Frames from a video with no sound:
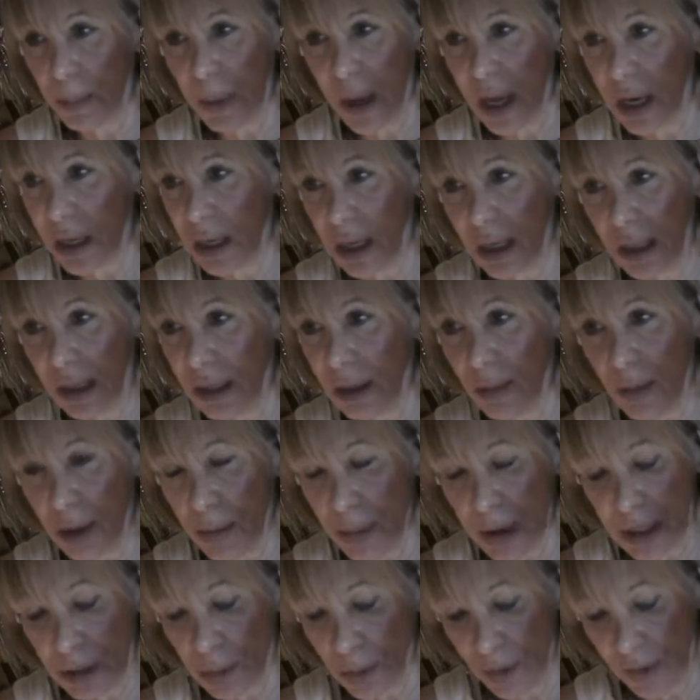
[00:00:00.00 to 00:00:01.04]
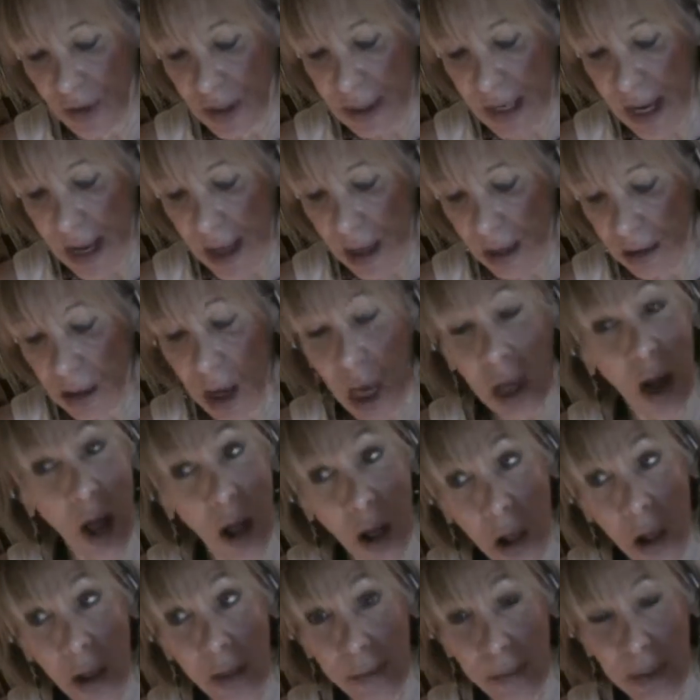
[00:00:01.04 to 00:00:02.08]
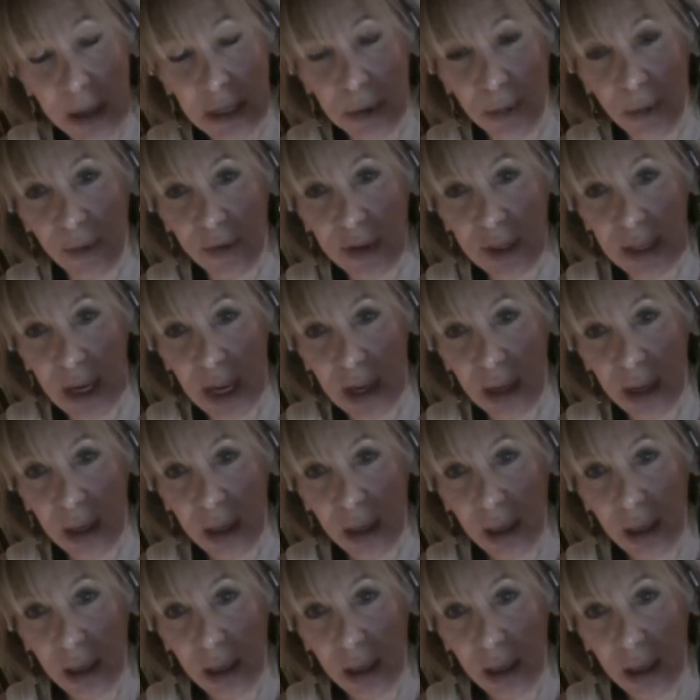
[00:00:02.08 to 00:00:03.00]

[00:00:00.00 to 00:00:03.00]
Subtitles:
but some of the best movies out, not all the best movies out,